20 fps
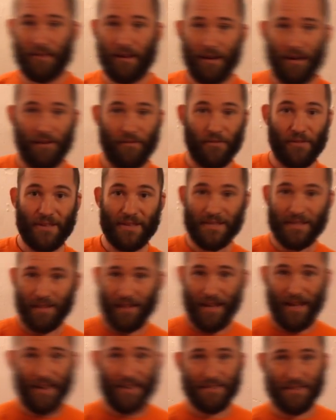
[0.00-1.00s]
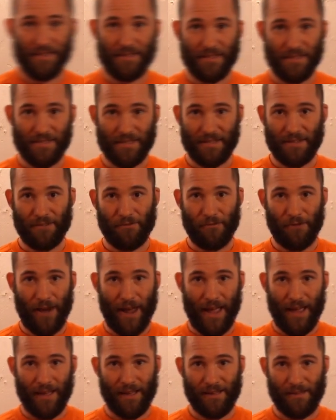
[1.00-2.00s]
uh, for this class, this is in a
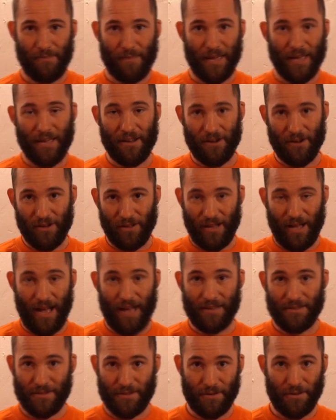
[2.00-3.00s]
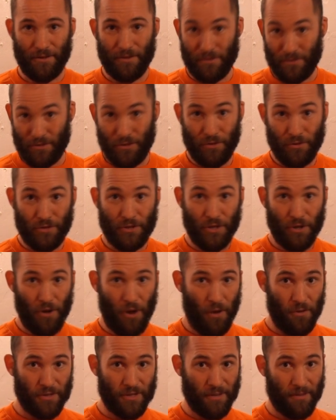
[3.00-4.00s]
rank beginner class, so you, you should
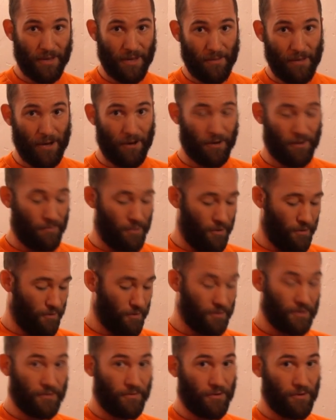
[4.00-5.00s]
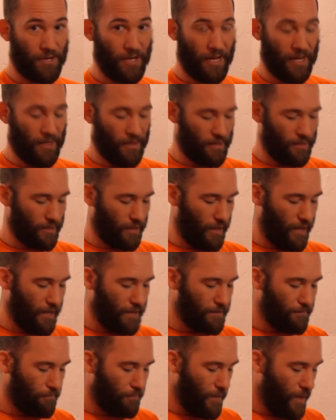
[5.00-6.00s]
know something about computers if you're taking this class.